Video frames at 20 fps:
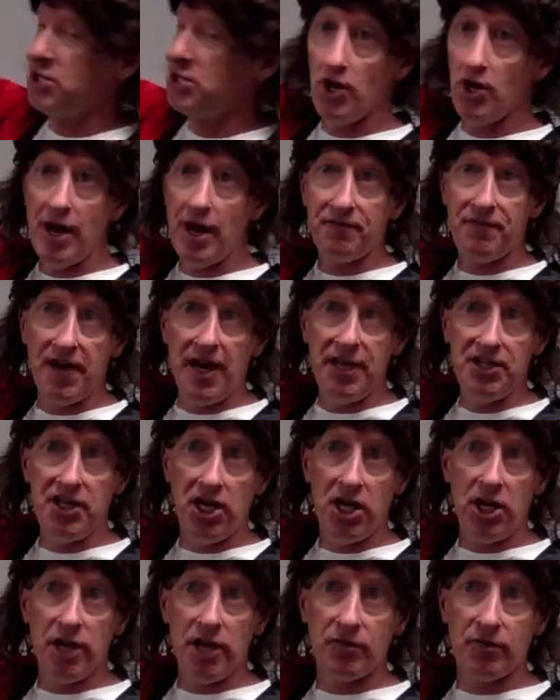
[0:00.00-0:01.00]
to know how to find the
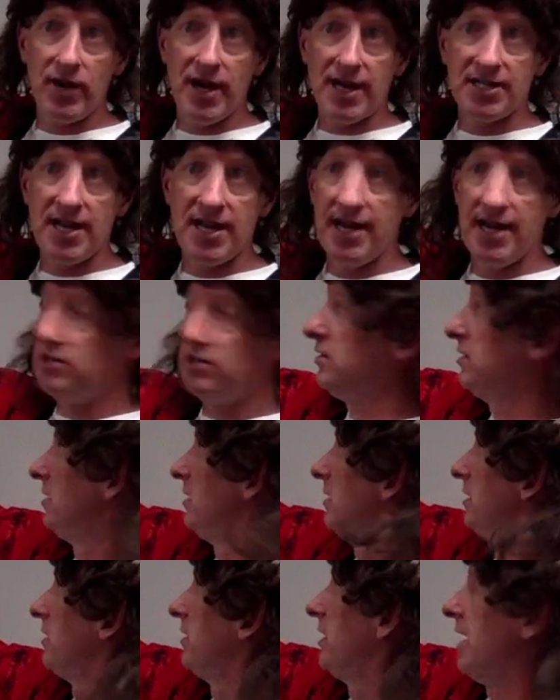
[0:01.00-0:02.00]
area of a rectangle.
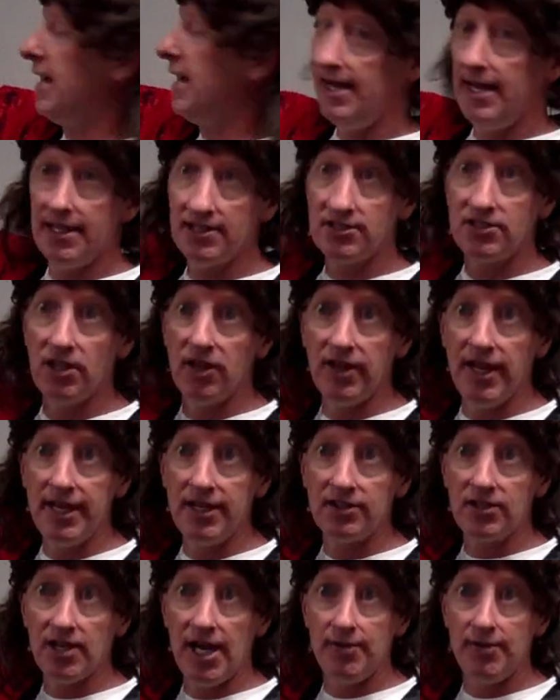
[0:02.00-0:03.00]
That's the
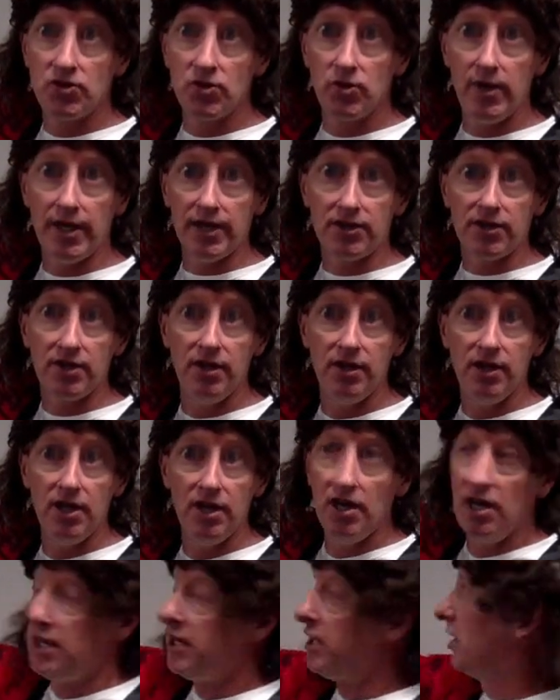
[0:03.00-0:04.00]
length times width.
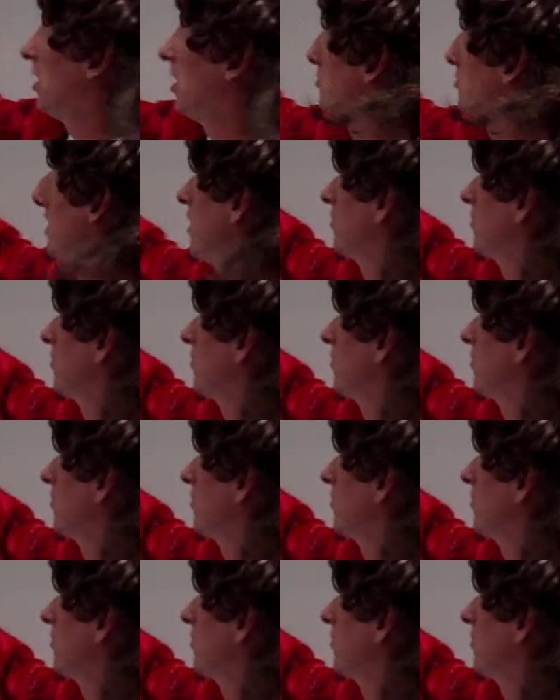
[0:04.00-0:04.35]
You also